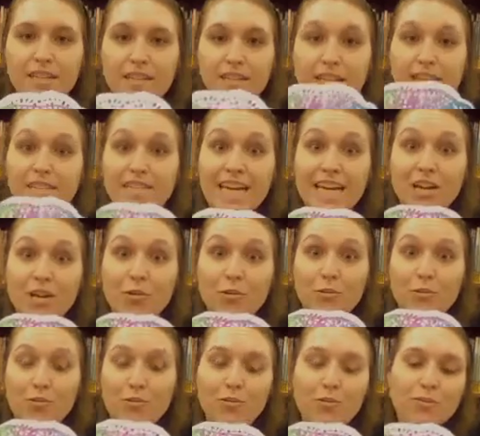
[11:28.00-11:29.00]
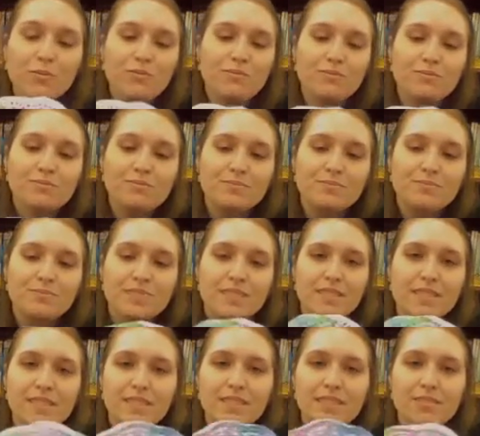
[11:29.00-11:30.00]
like a taco,
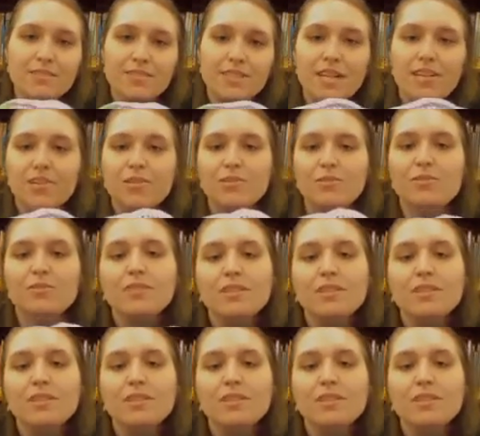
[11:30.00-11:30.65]
little taco.